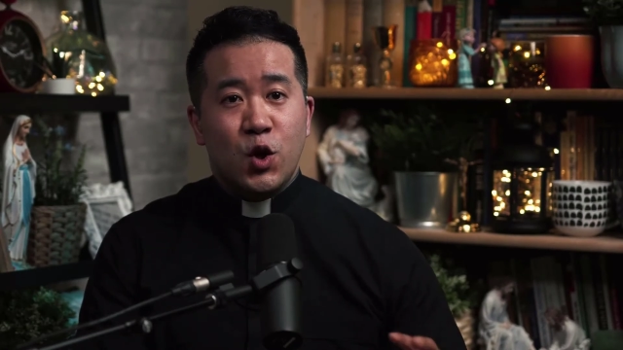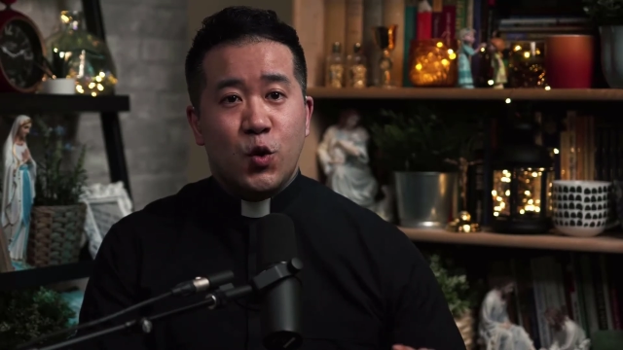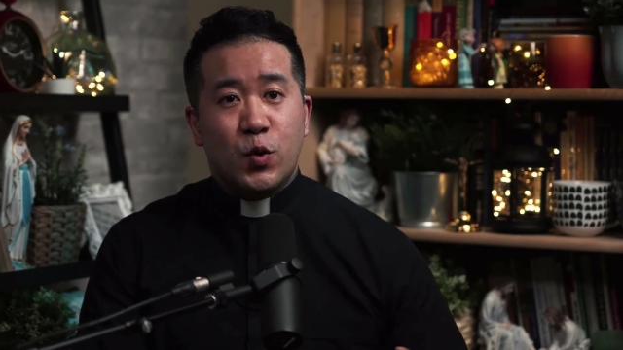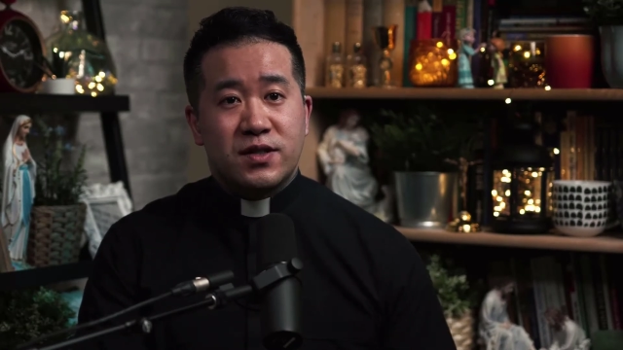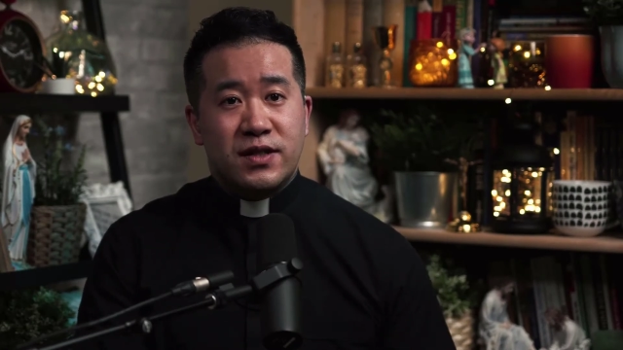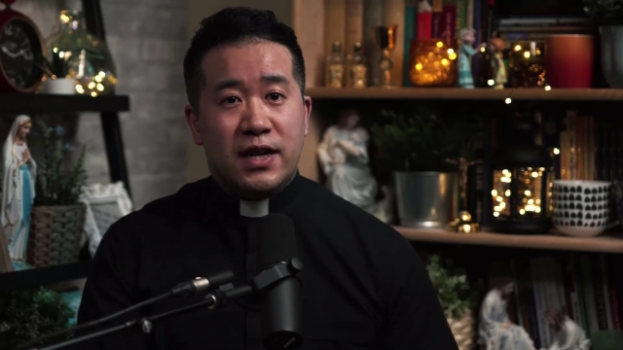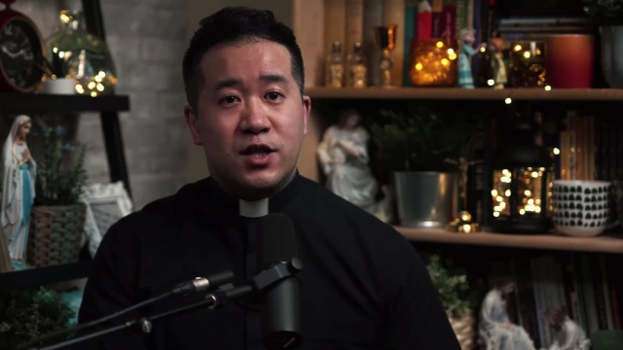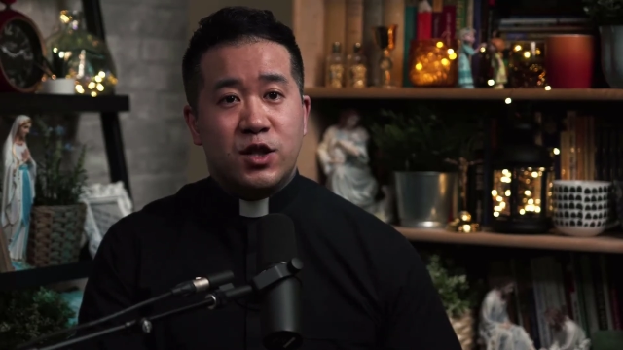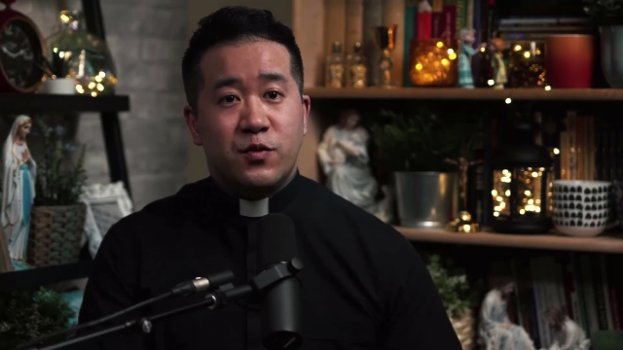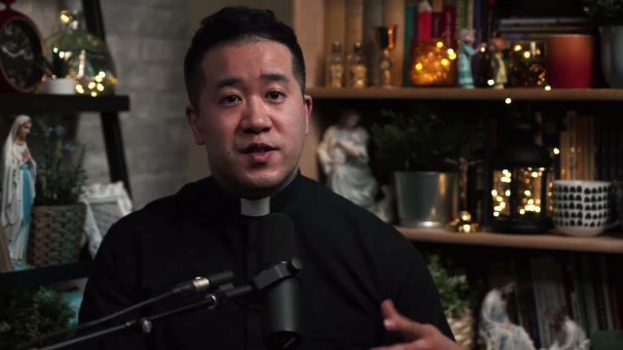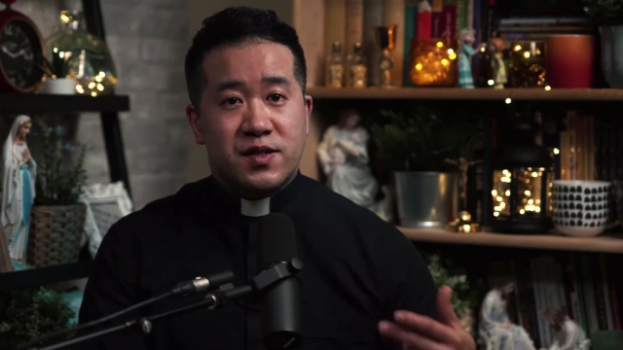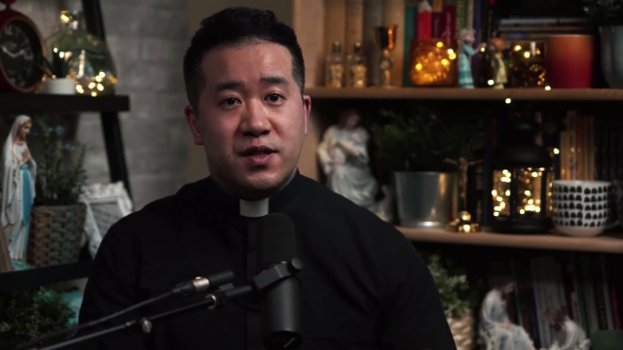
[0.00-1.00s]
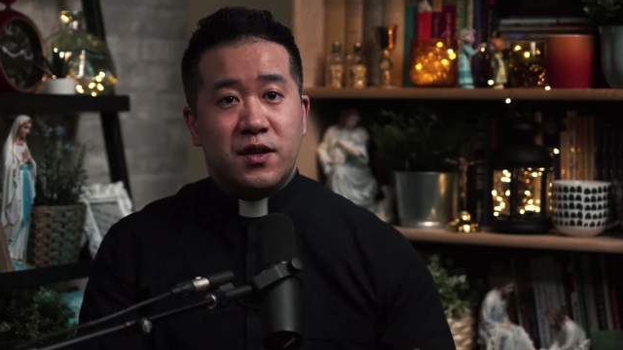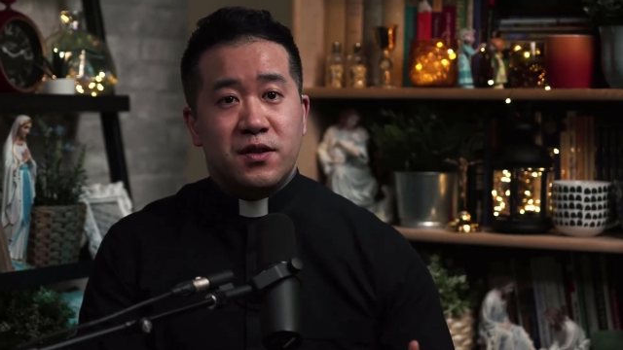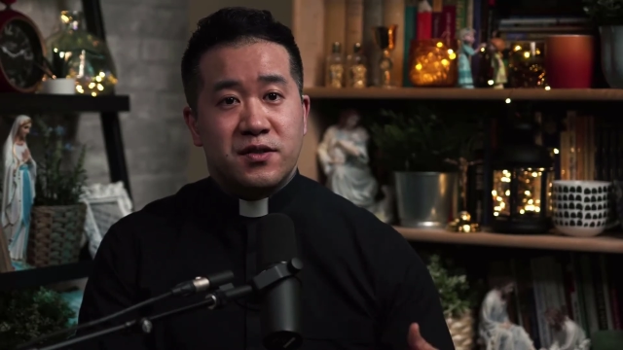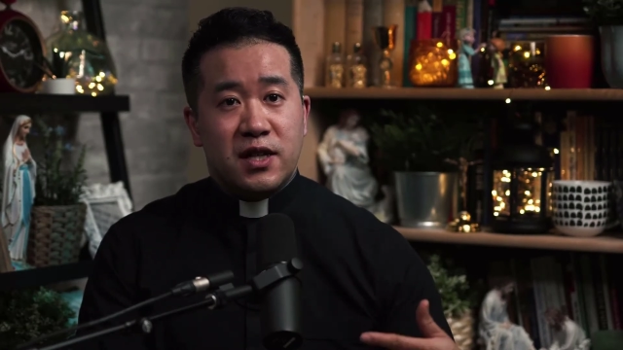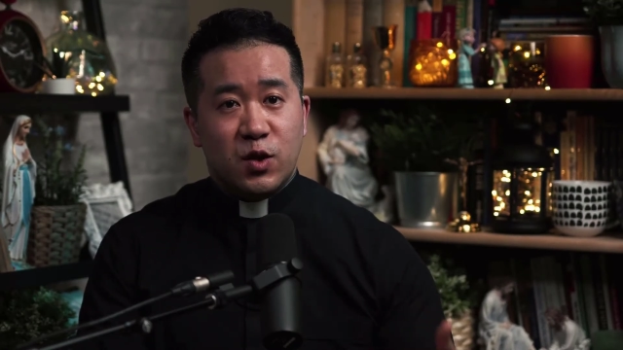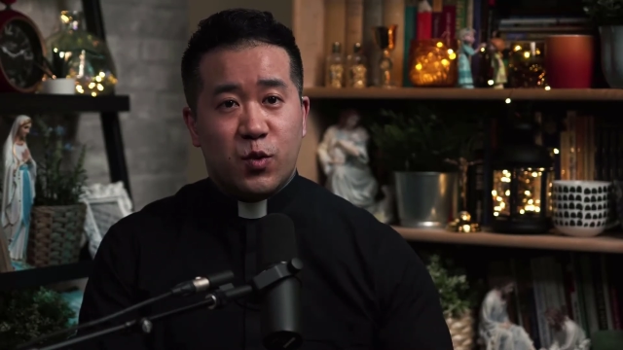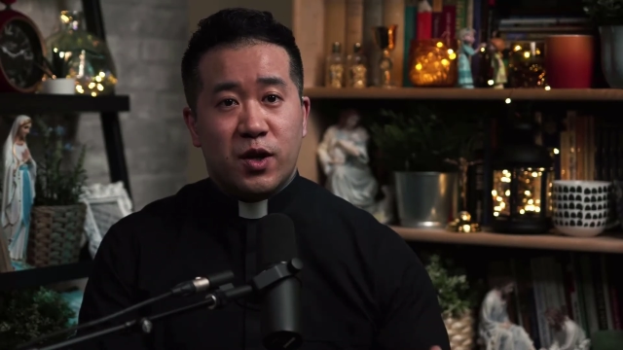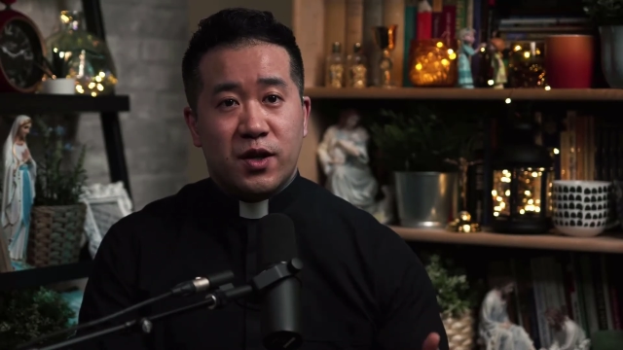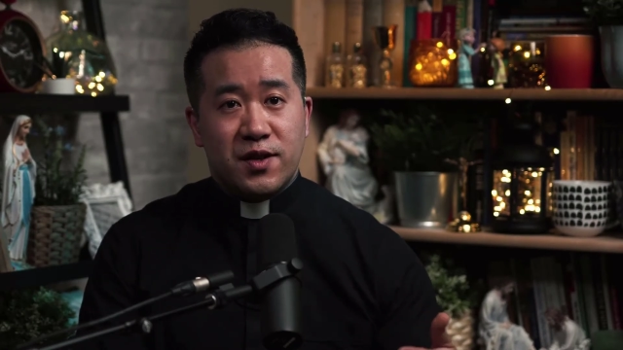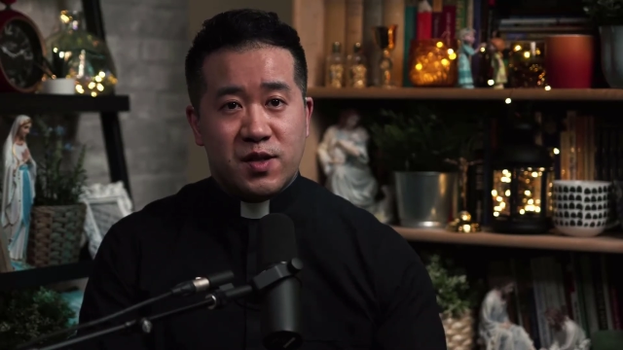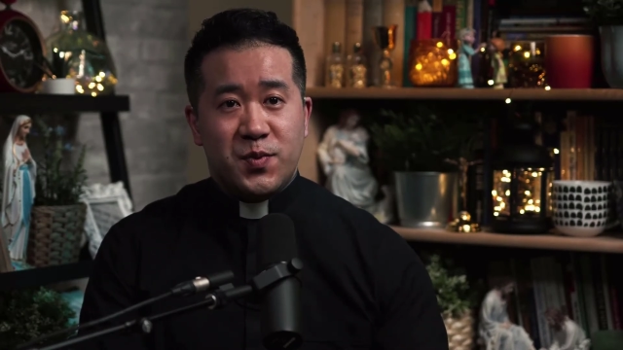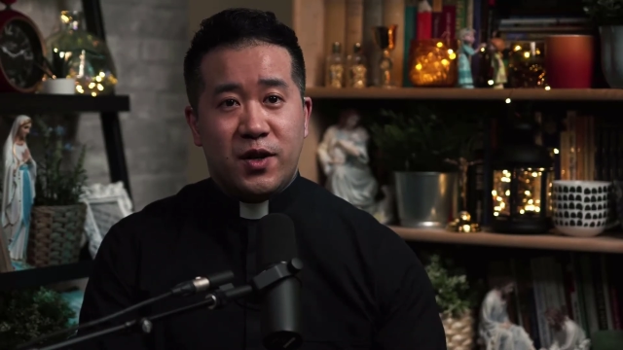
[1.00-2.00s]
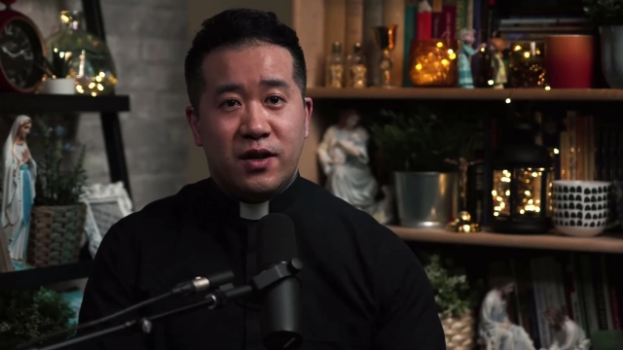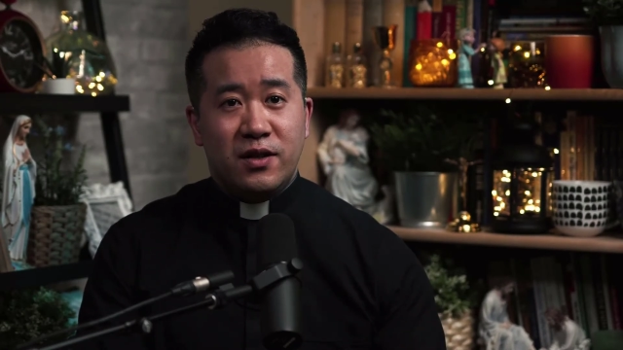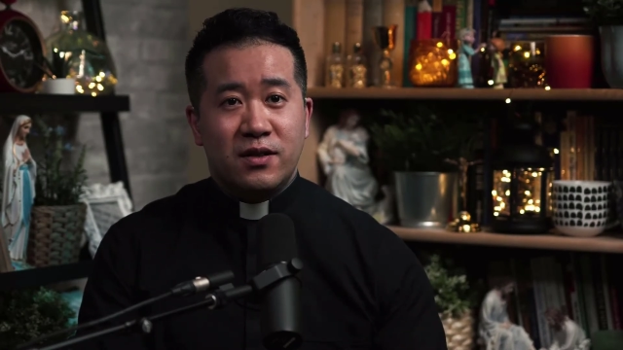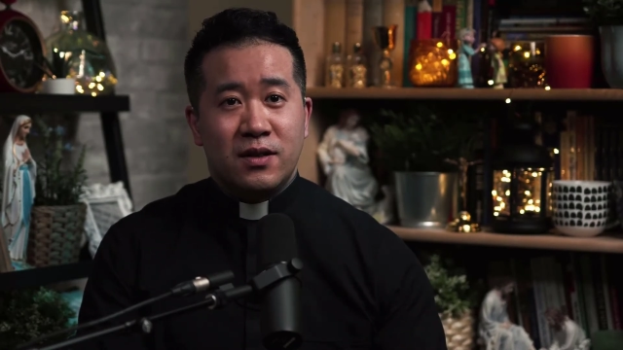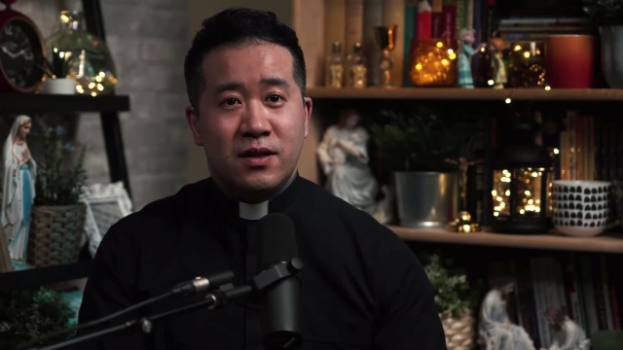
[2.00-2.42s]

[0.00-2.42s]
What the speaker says: which tend to facilitate the work of the Spirit,